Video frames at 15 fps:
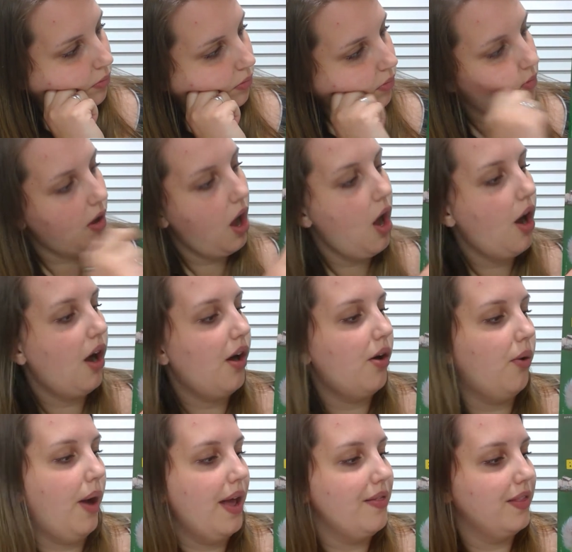Hmm.
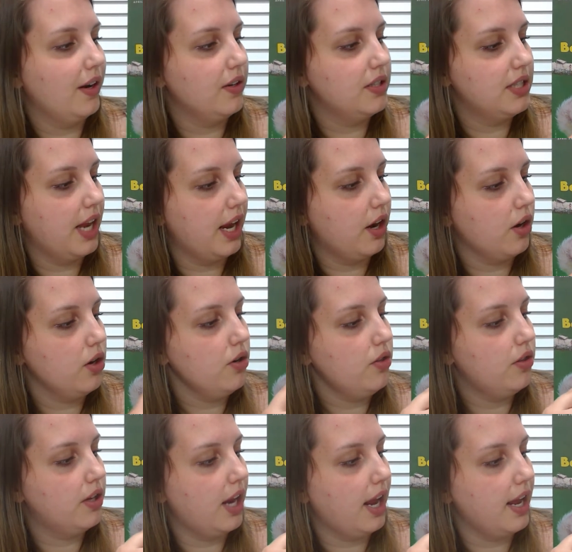Oh, and they're saying
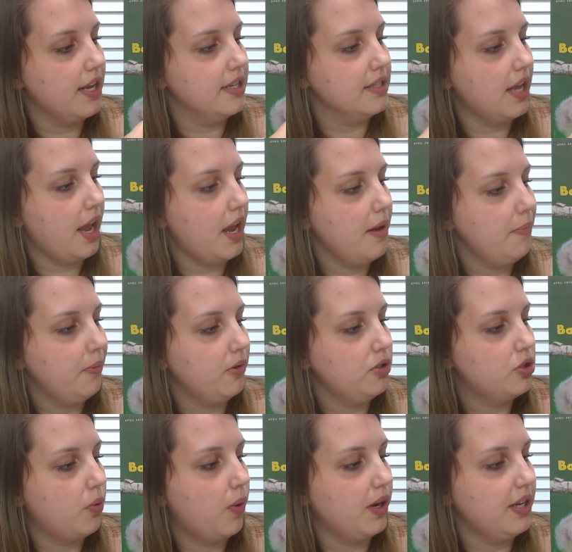Earth Day is April
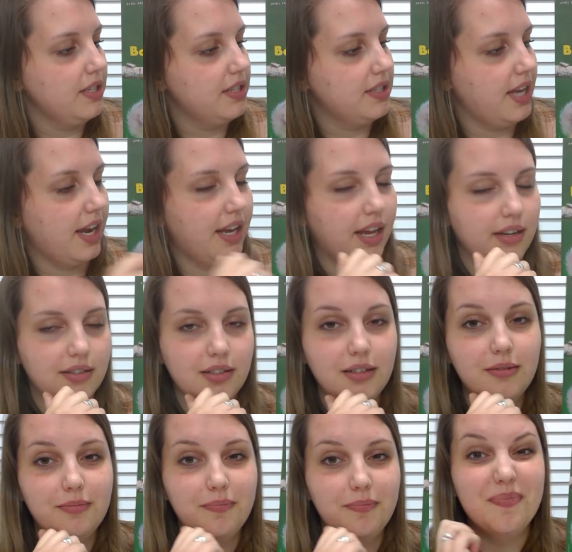22nd
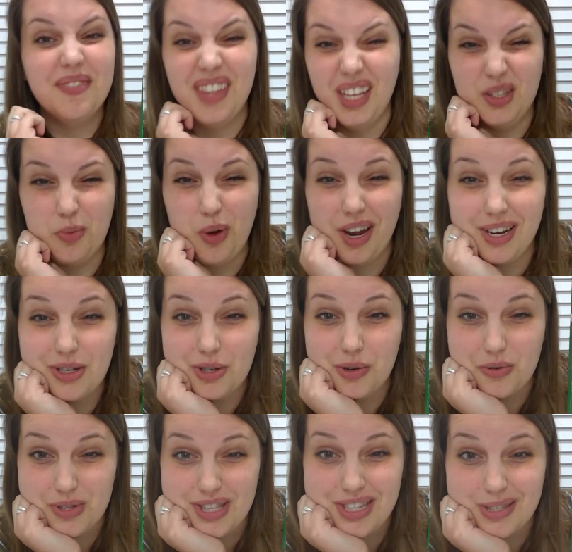that's why I
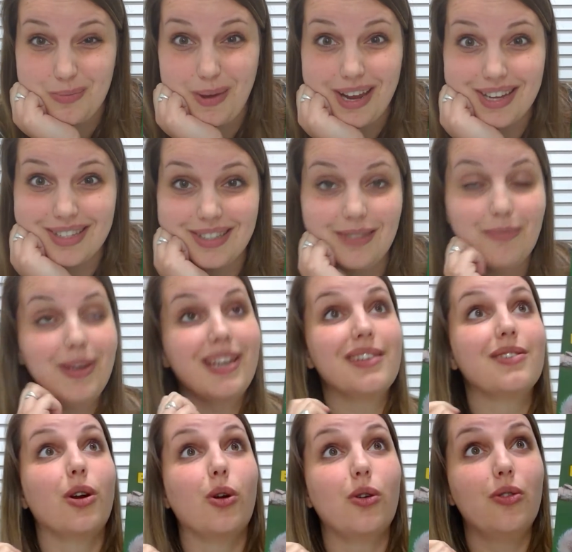chose this magazine
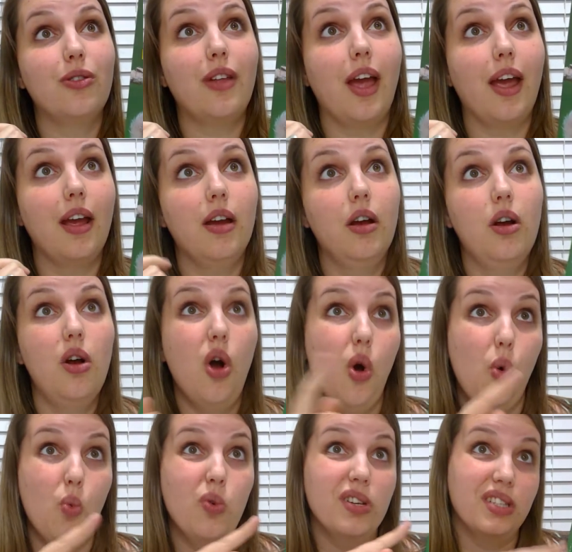because Earth Day
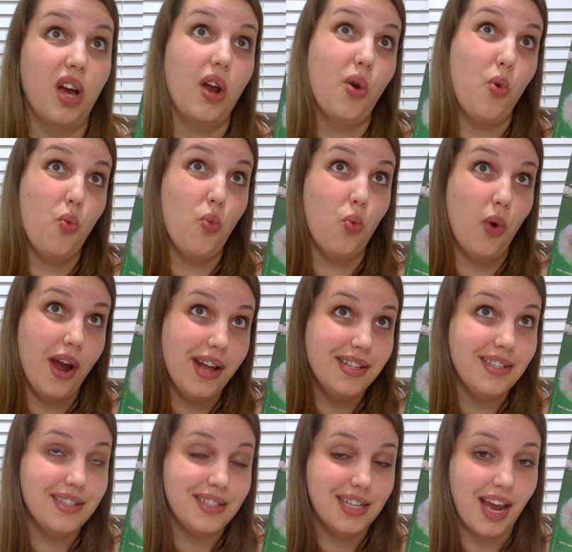was on
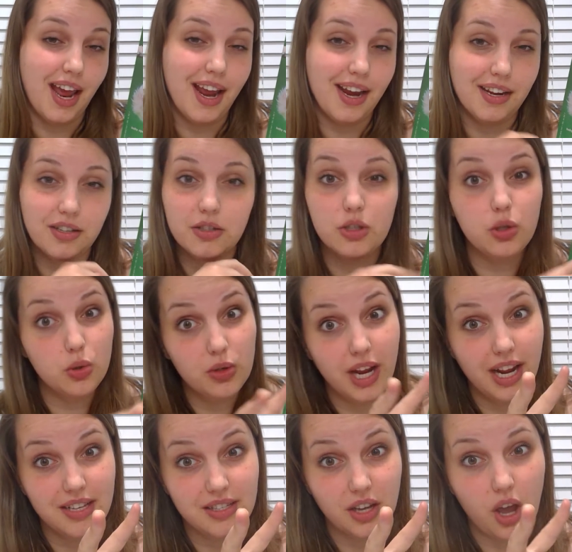Wednesday, two
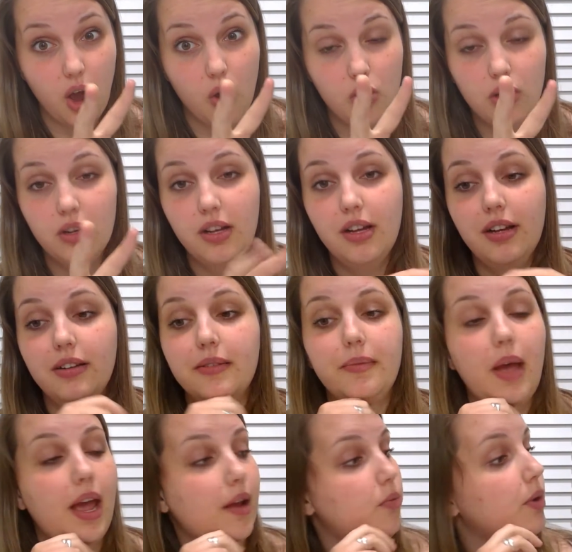days ago.
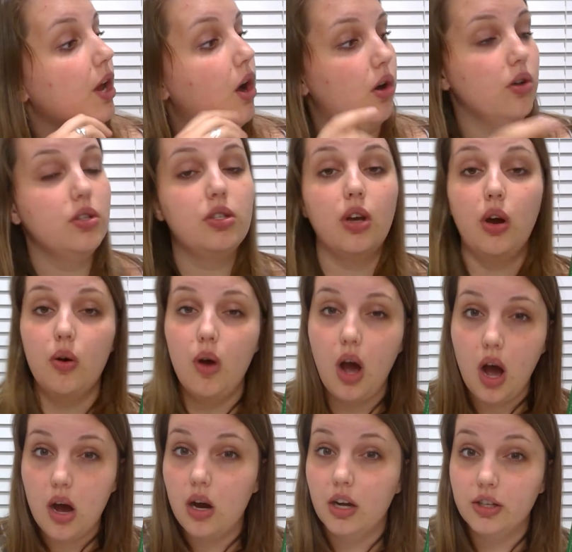And we also,
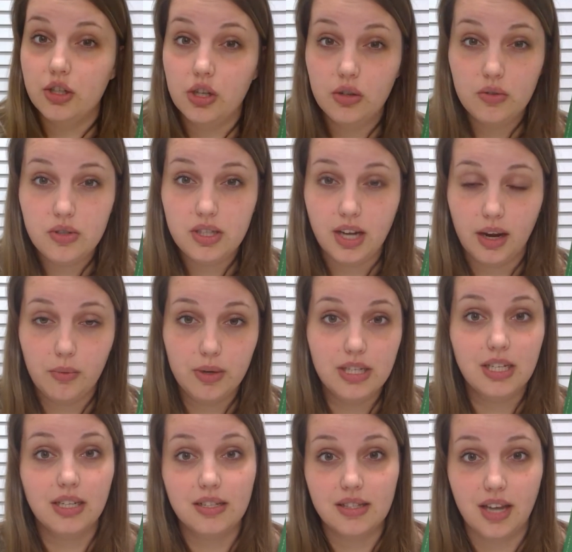on Tuesday, we
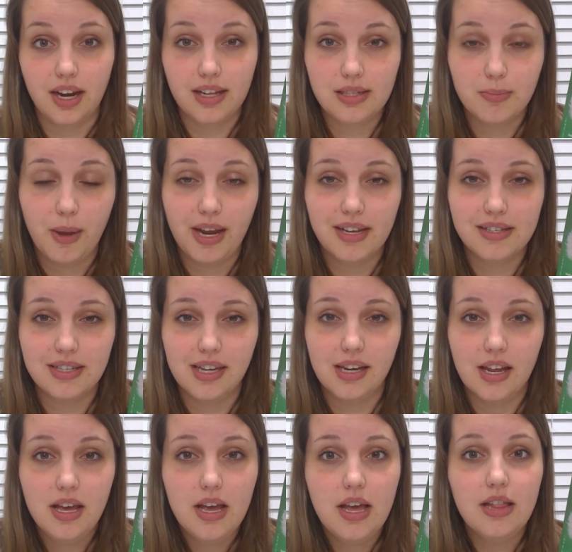did a science
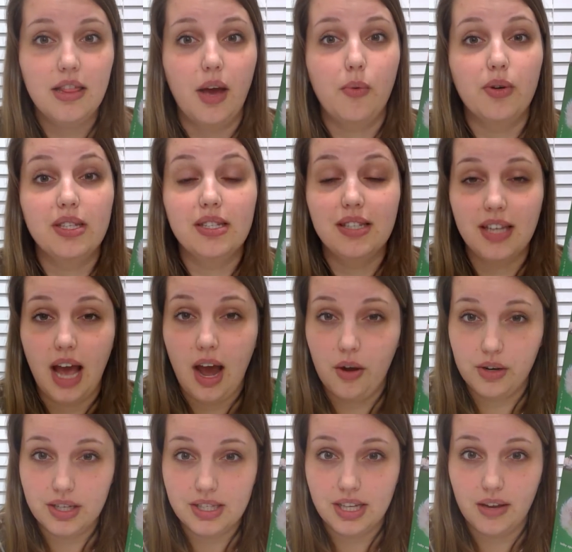magazine that was how
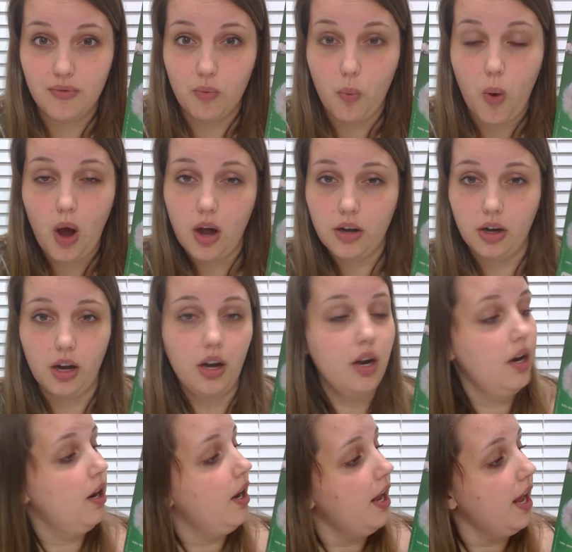to save water.